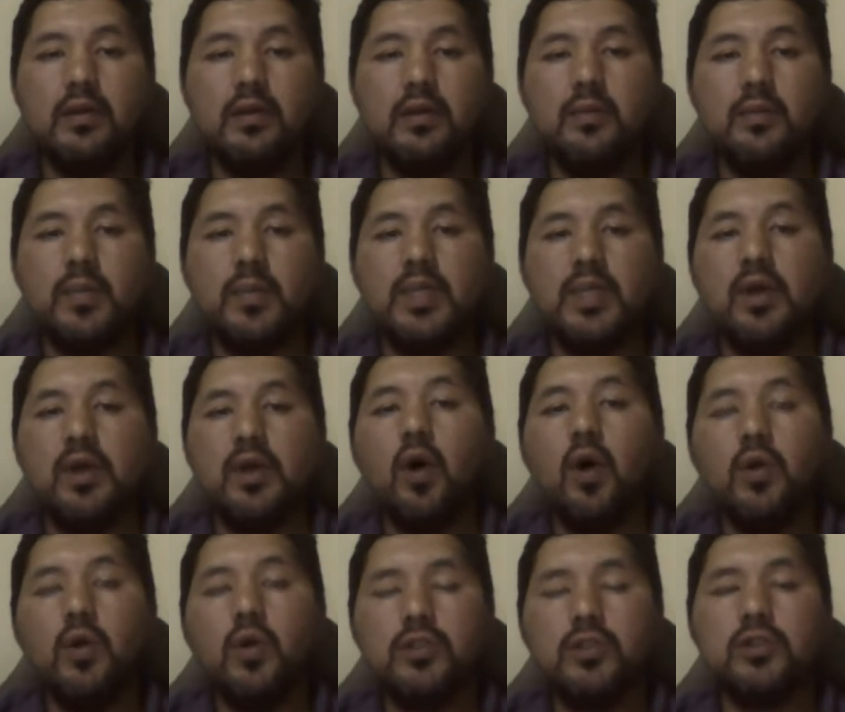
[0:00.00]
But
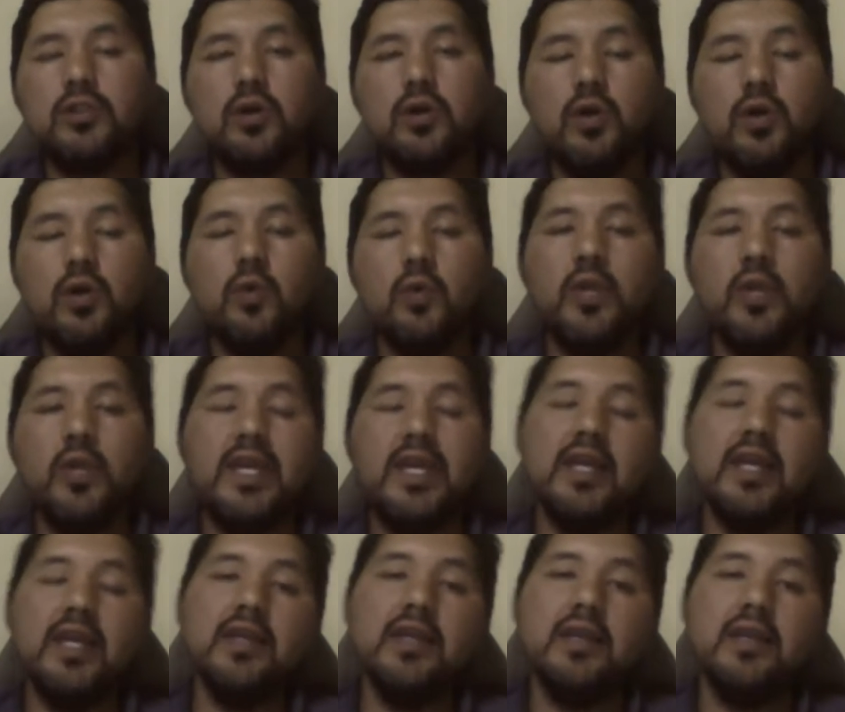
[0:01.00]
also, we
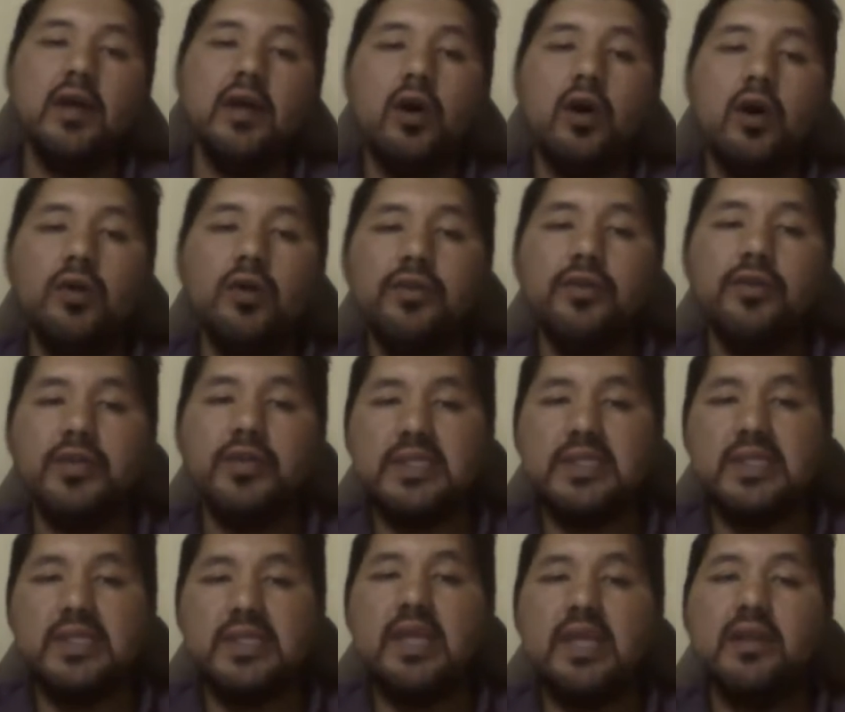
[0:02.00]
can
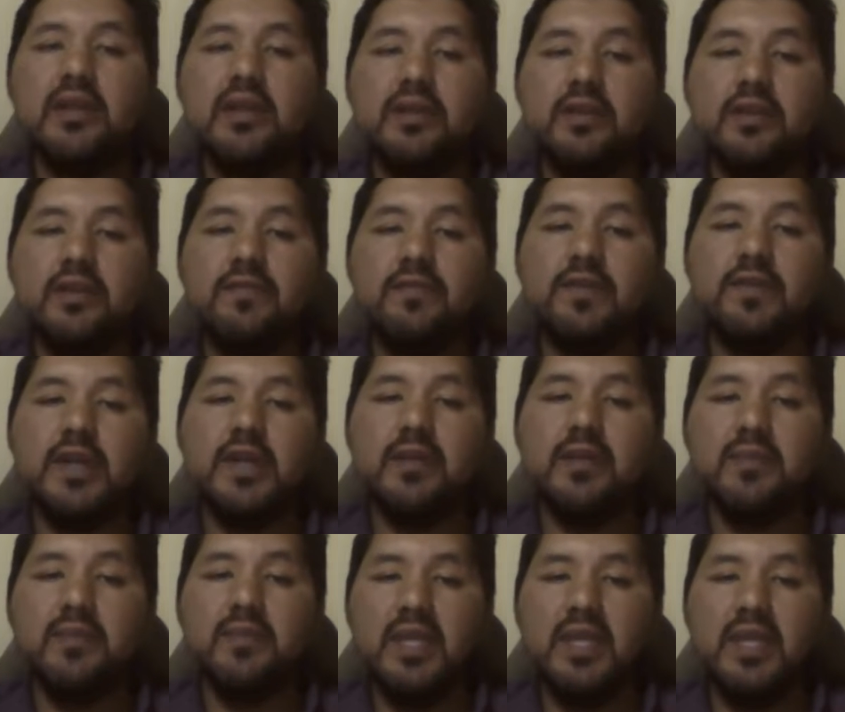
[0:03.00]
understand
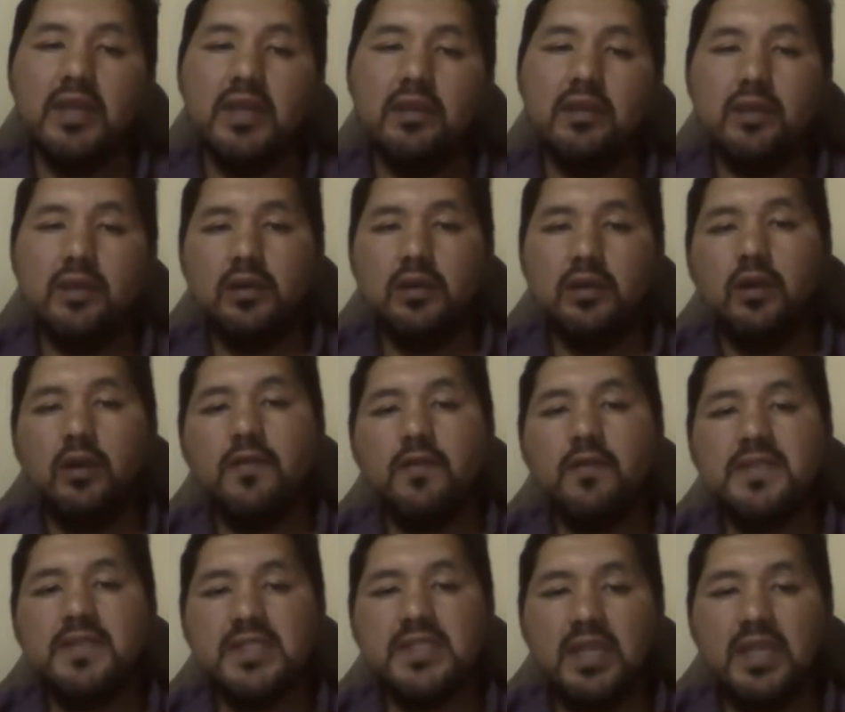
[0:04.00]
different meaning
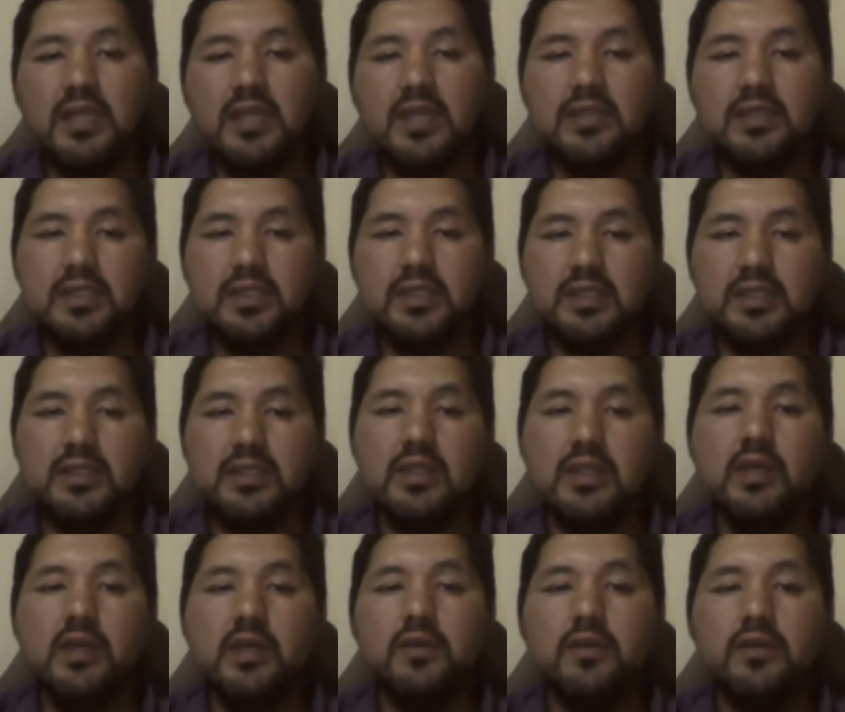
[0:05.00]
of
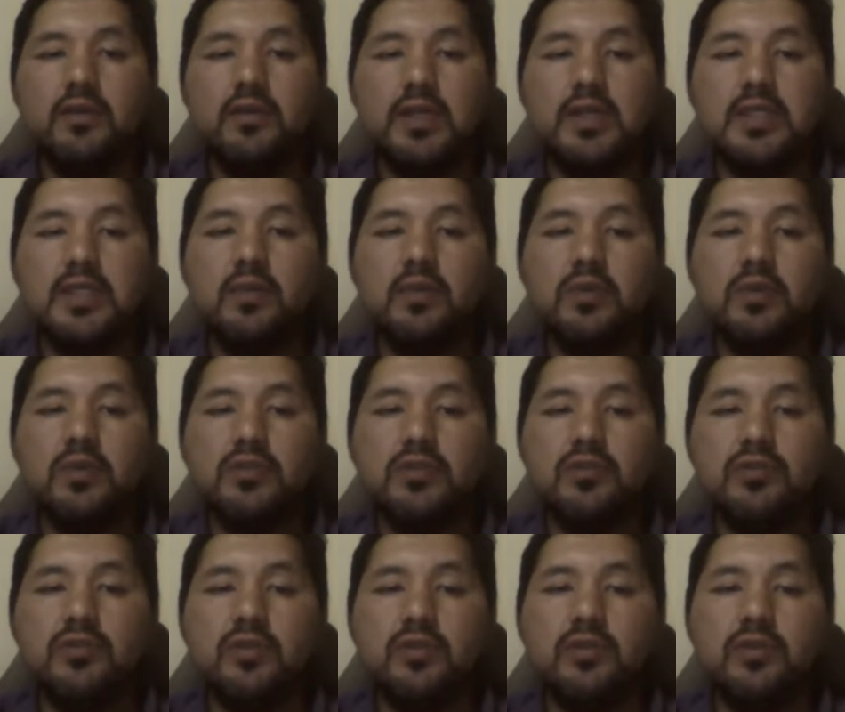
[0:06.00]
sentences. For example,
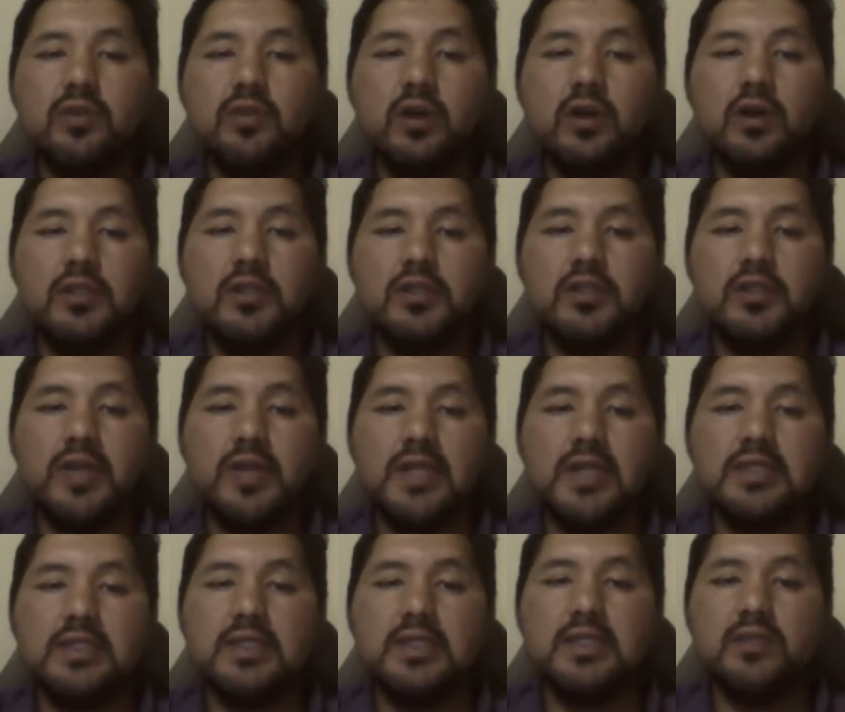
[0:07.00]
two
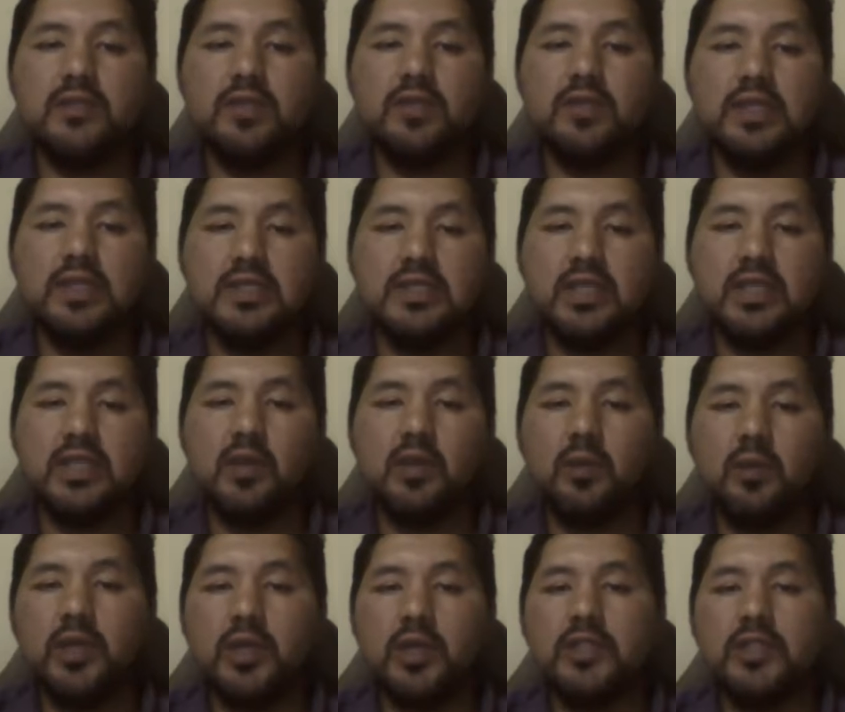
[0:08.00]
utterances with the
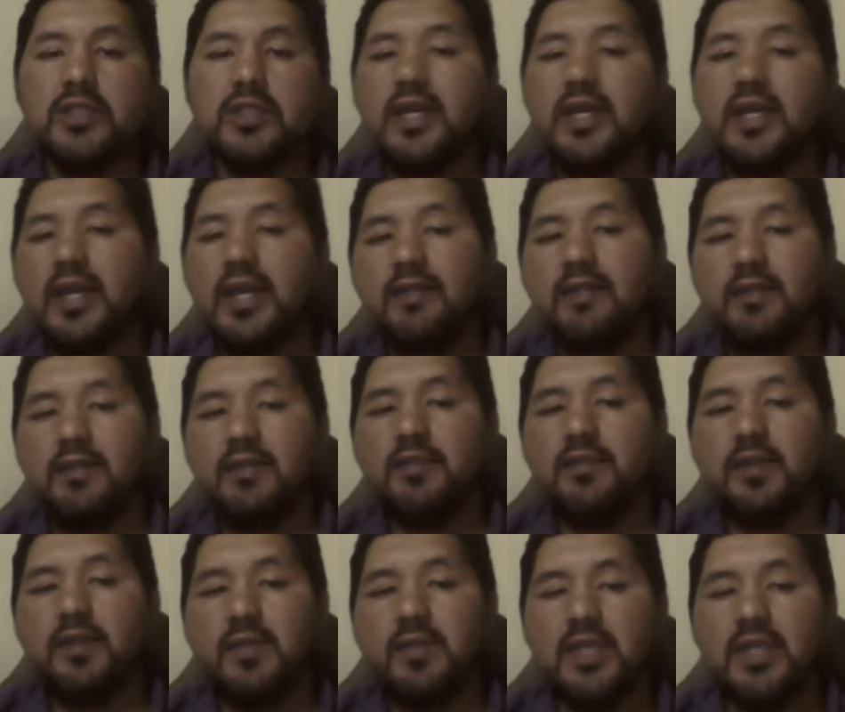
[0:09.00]
same words can have
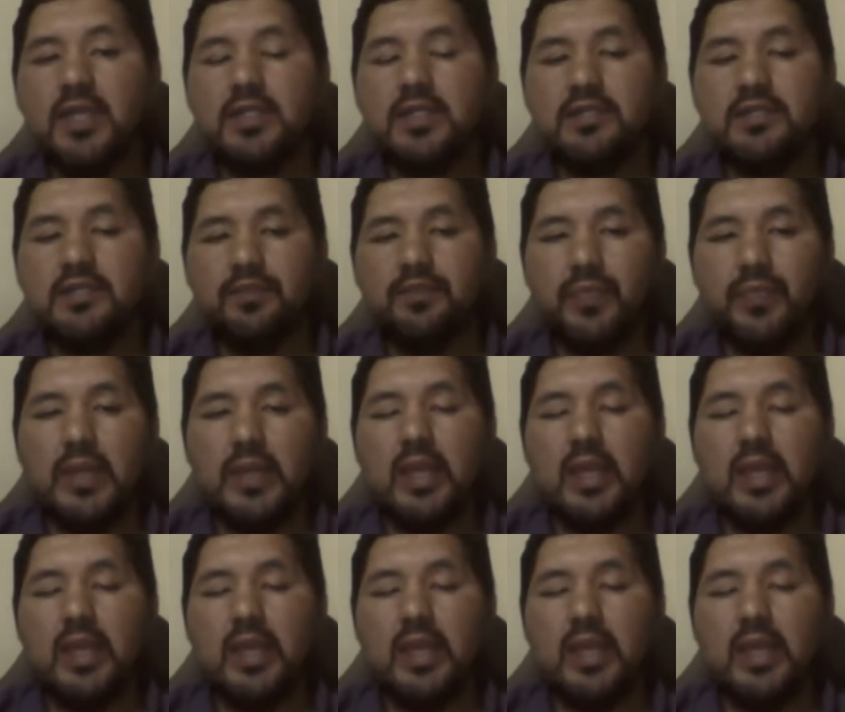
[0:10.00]
different meanings.